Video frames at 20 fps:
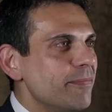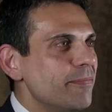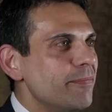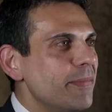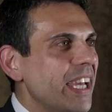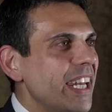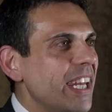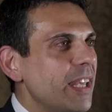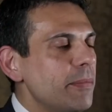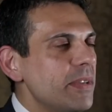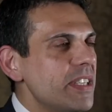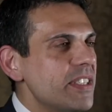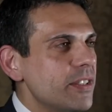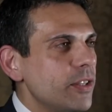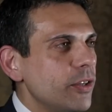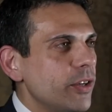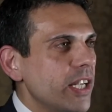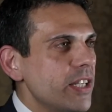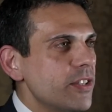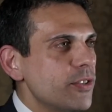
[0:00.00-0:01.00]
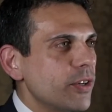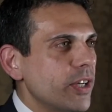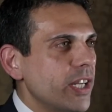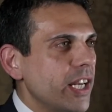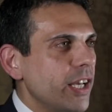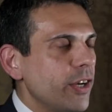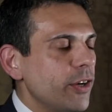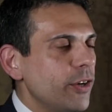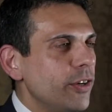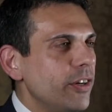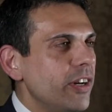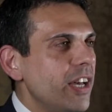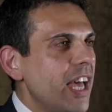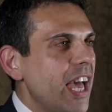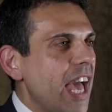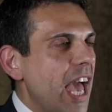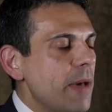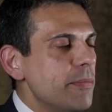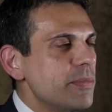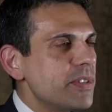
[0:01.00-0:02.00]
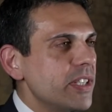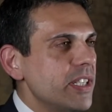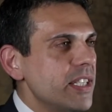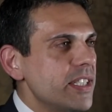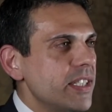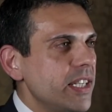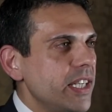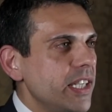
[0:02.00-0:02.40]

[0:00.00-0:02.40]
My name is Lorenzo Greco. I'm sales